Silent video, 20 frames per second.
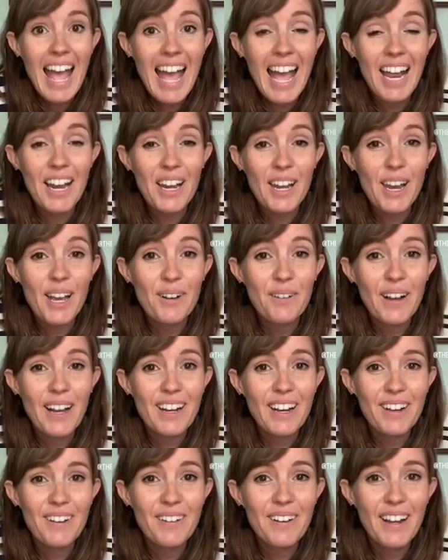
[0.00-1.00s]
Hello,
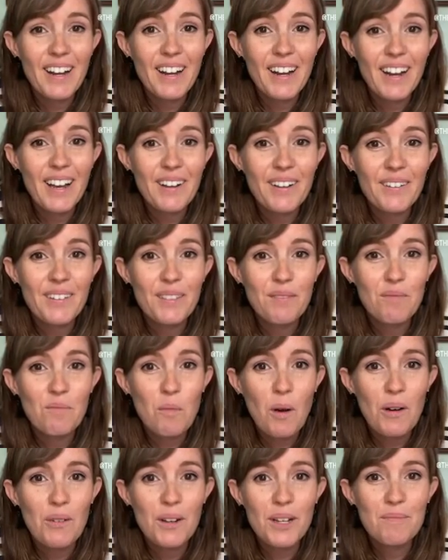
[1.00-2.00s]
hello, hello.
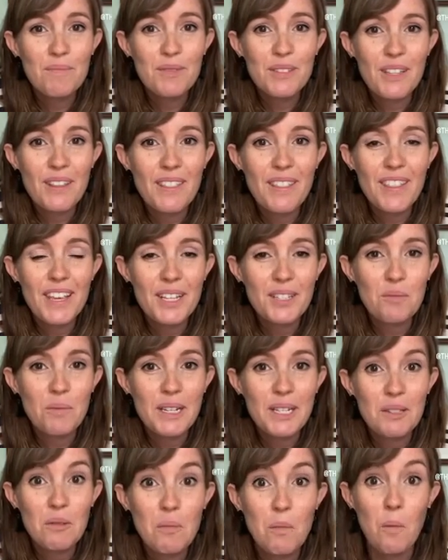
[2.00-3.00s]
Welcome to this
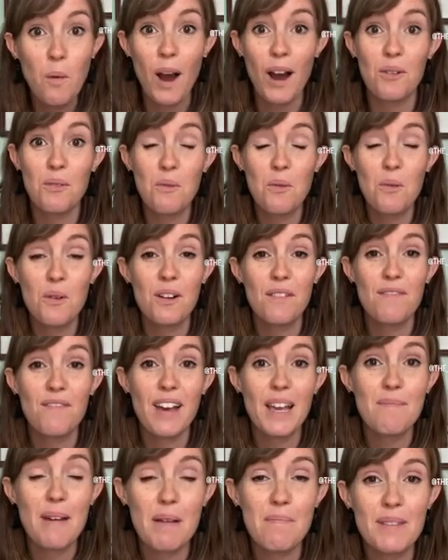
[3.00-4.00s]
week's Wild Walk of
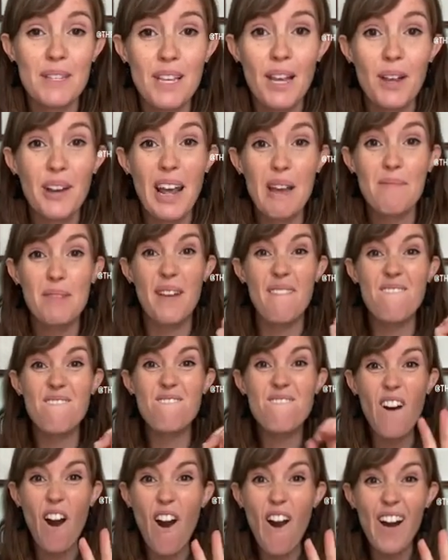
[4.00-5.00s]
Fame episode
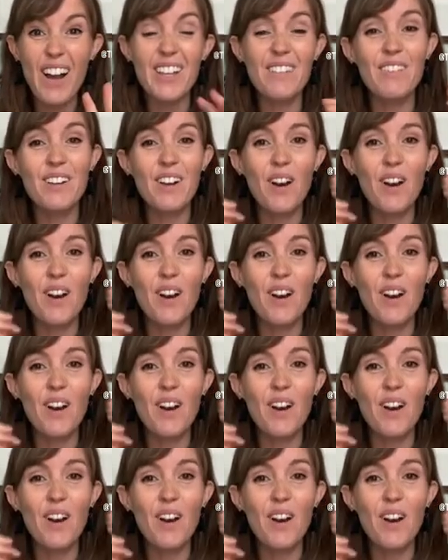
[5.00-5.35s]
5.